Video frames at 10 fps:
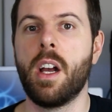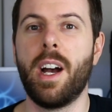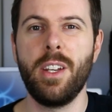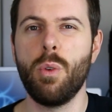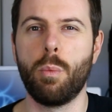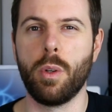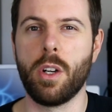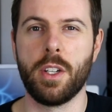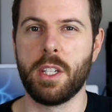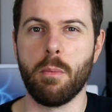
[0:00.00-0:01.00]
I knew it would
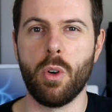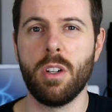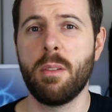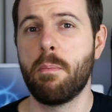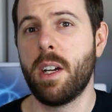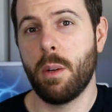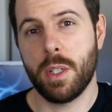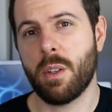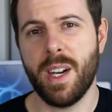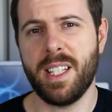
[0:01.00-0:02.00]
cost more, but I
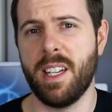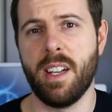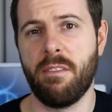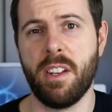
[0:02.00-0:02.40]
was crazy enough